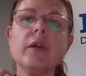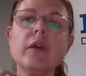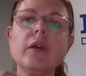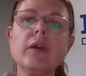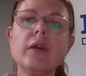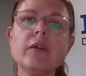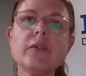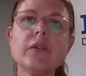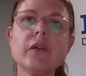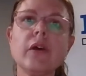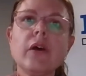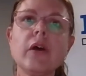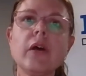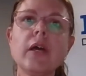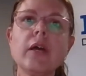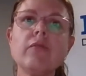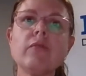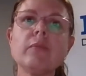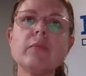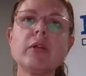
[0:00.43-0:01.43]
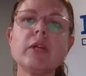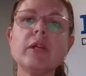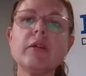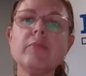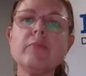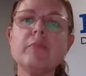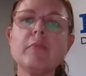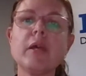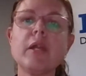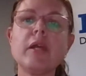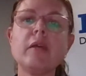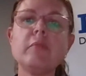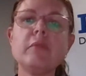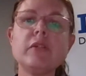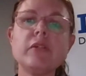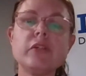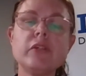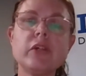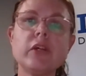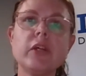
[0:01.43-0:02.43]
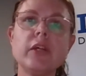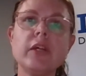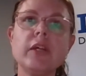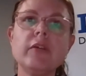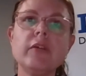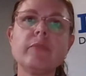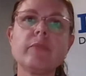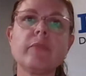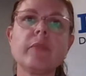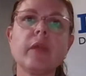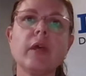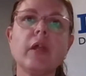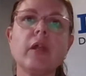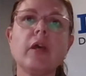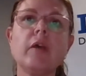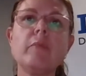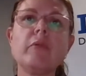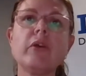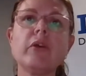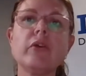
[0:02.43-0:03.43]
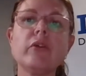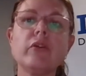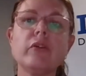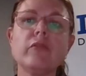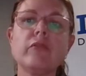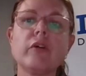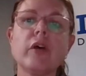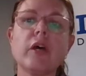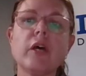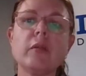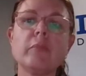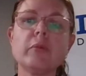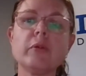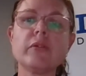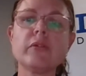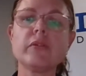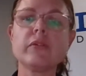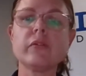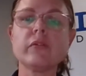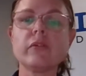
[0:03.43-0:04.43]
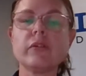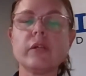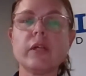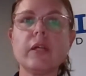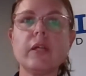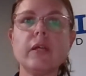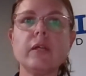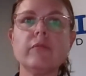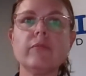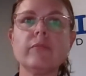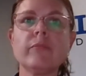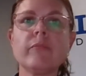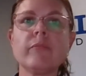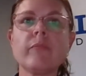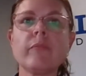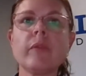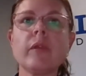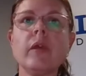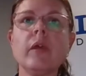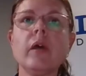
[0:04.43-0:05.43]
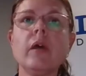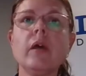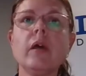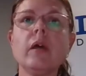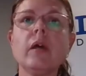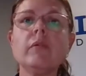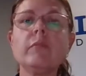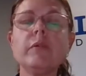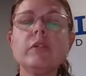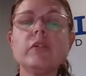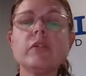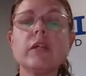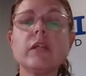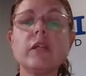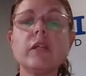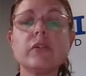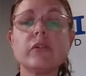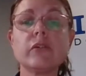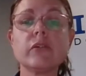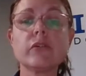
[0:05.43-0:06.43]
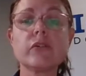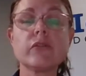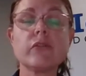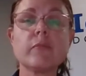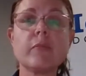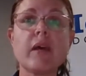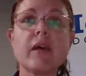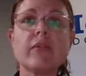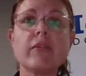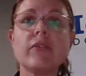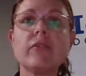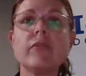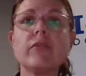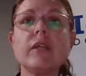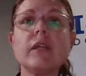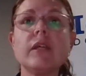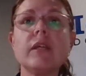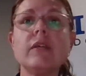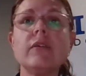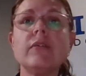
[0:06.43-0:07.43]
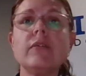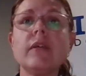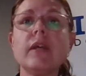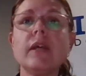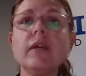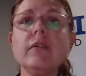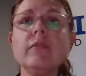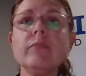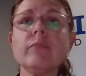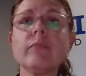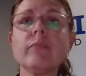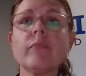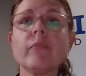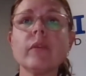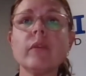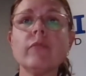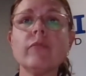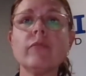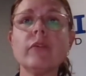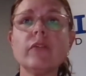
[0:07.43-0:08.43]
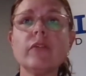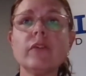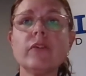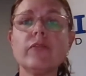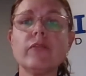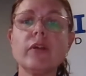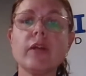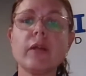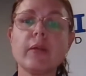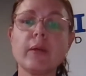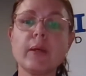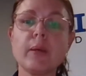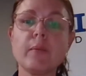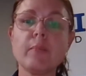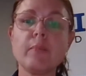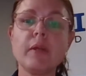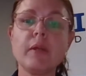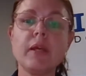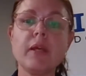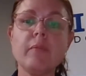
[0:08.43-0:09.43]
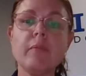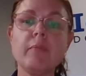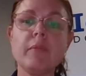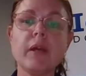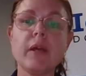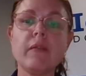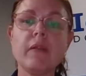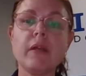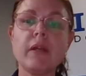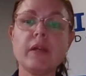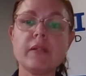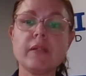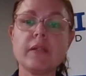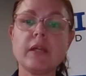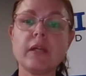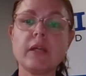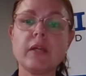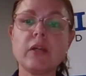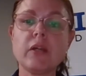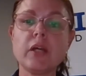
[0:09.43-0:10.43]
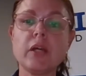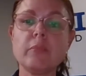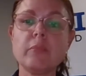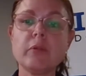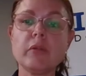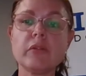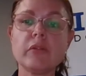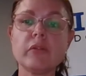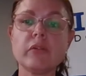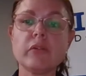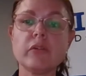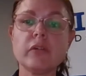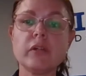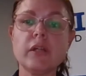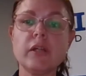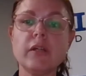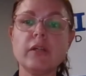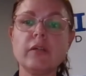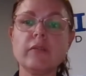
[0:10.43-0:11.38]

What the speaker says: So hi everybody, my name is Jody and I'm the owner of IdaBoss Dog Training. I've been training dogs for about 3 years now, firstly for another company and then I started IdaBoss Dog Training.